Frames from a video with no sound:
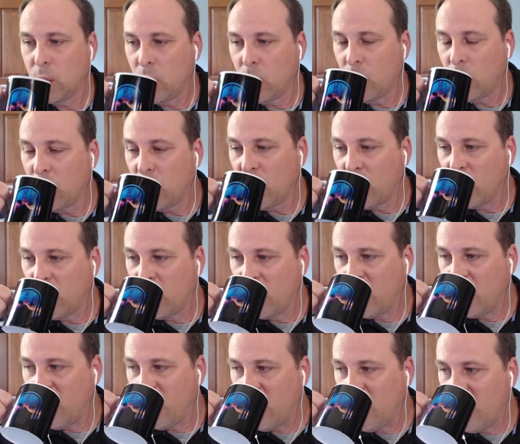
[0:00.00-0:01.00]

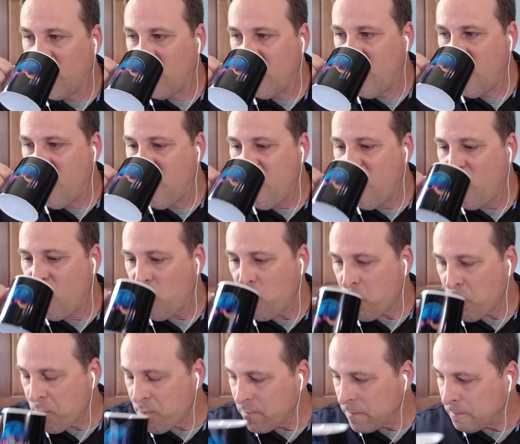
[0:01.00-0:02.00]

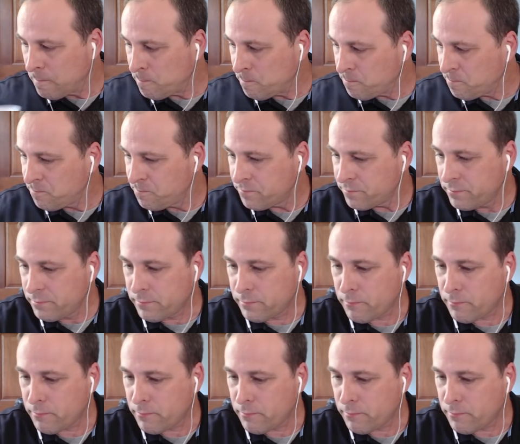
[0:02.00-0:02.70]
Nothing is said.